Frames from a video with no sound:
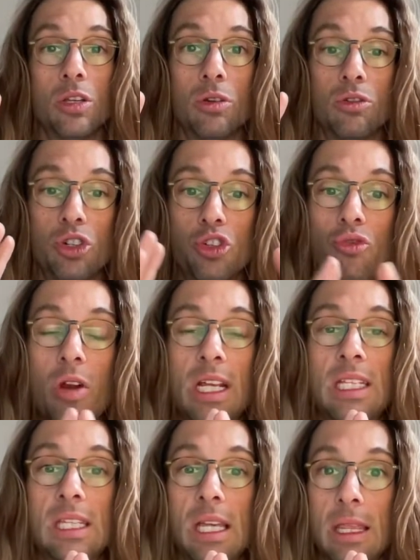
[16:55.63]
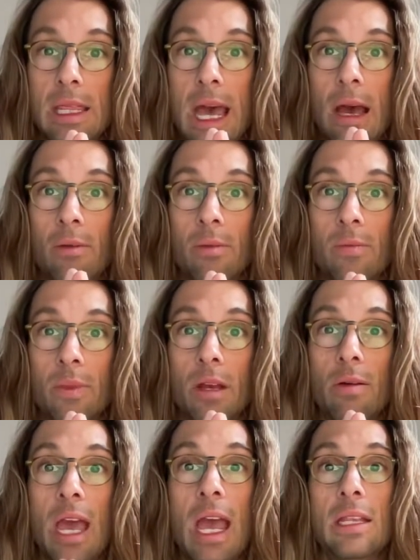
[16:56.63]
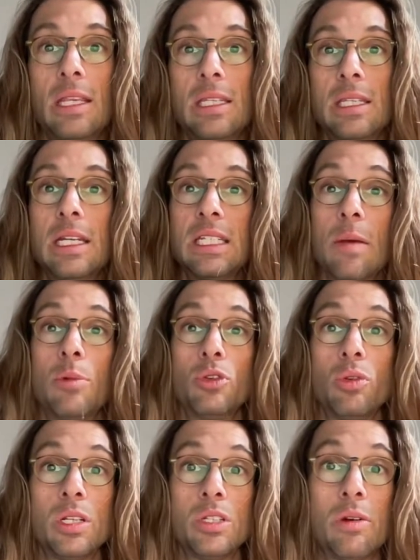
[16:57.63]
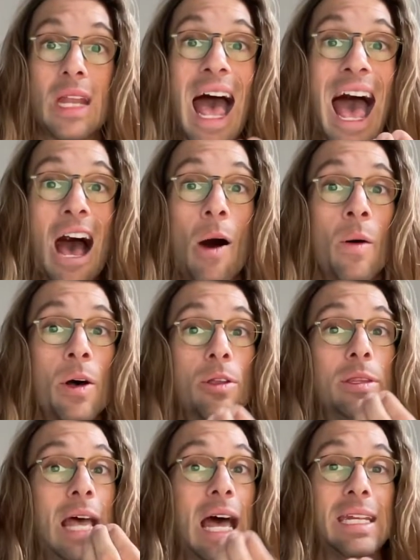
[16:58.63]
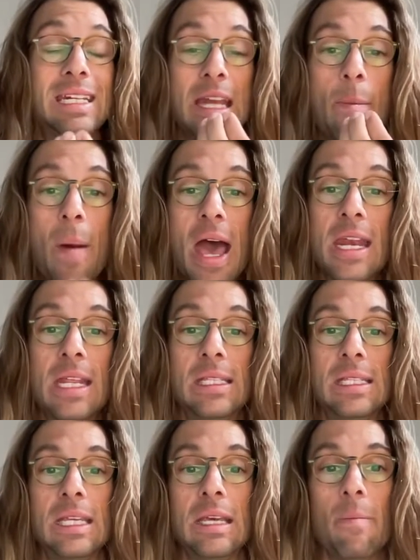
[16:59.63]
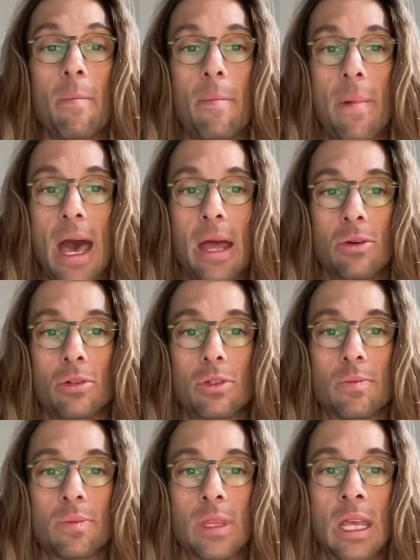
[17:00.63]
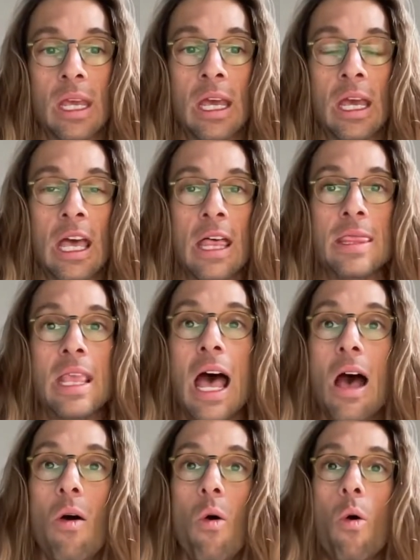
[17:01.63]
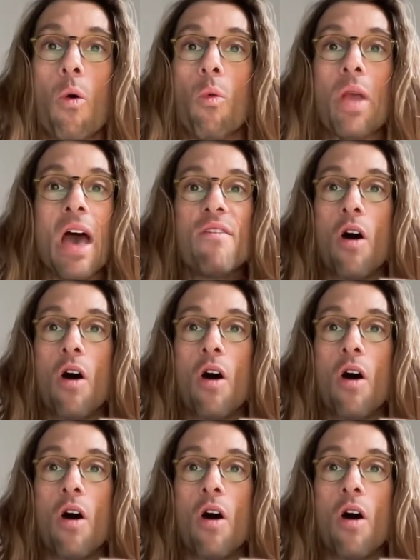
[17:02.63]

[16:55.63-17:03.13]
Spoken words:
shrinks down. Okay, this is an example to illustrate how that dependency matters. Now we have